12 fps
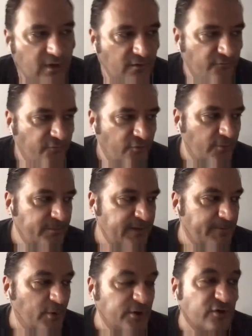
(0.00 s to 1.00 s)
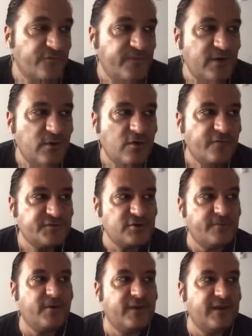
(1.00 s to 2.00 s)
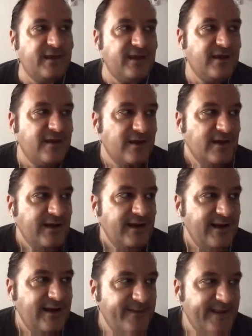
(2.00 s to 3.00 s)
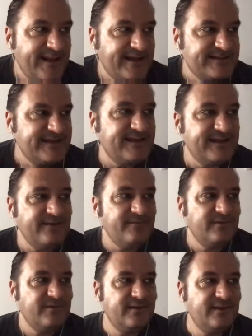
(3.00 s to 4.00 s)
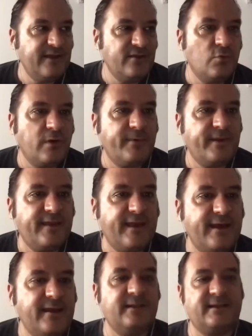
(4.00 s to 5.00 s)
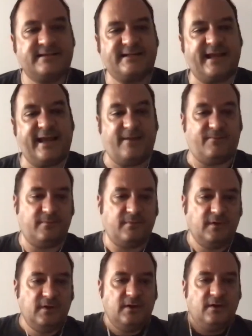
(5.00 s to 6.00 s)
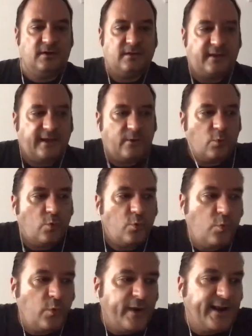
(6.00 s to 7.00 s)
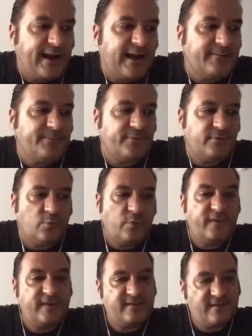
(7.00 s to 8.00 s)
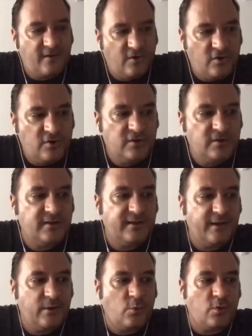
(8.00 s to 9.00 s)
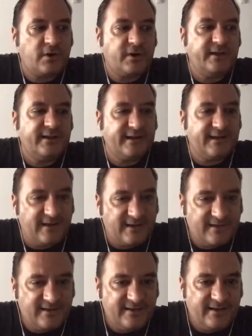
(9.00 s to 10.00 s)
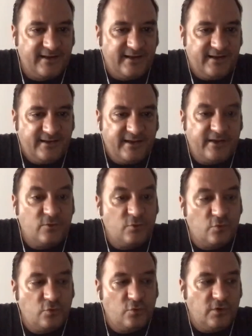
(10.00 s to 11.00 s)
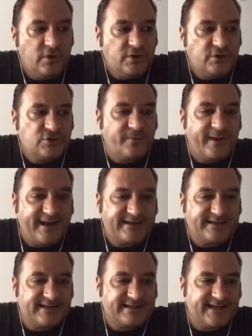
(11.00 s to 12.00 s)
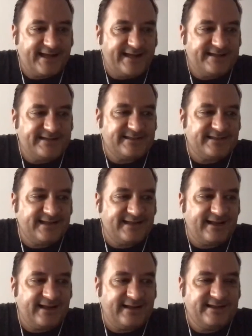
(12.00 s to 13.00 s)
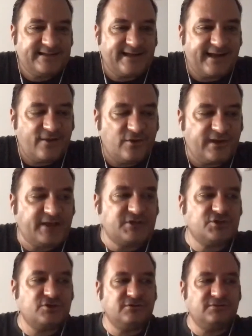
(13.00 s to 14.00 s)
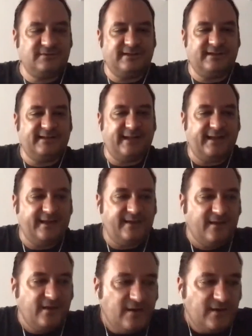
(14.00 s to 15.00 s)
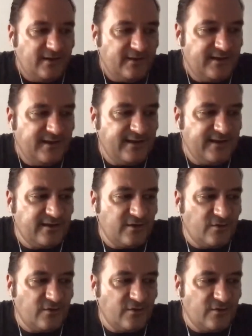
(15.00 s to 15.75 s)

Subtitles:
from the point of view of somebody living in a city, they do every day the same. They wake up with the sun, they work in the garden, they do some exercise, that this radio taisho, that they did it